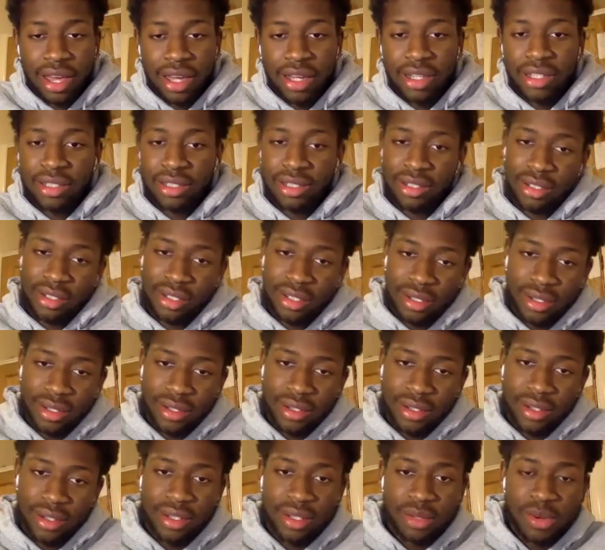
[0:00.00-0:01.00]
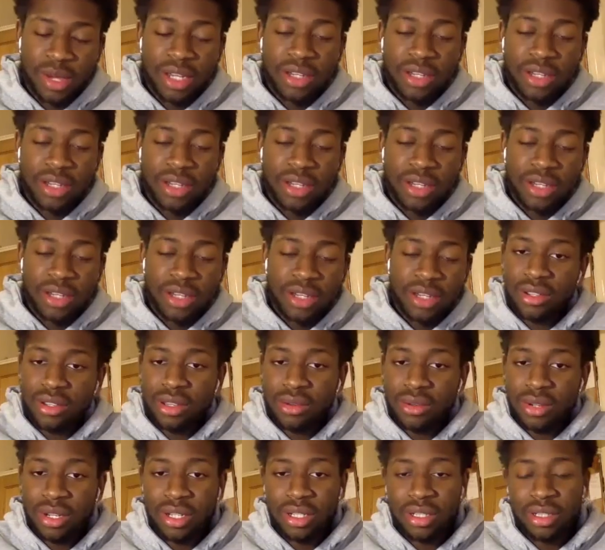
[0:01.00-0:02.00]
I could spend doing
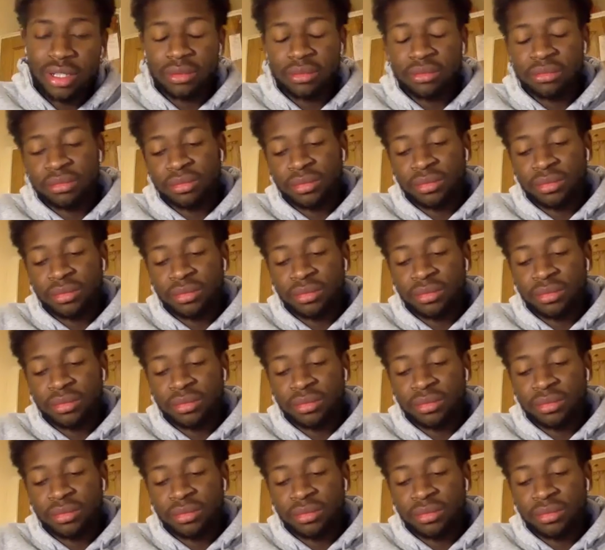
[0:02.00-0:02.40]
uni work.